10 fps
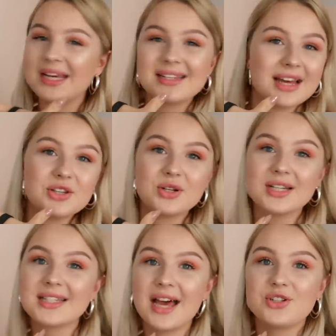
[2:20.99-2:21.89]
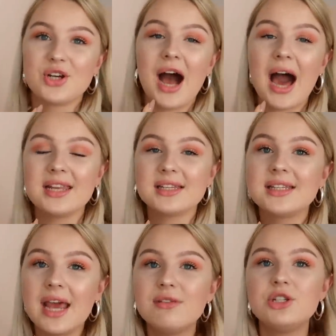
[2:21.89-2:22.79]
etc., etc., and it
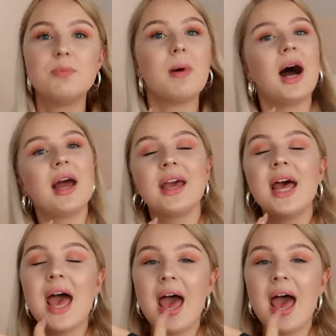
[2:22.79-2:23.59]
saves you buying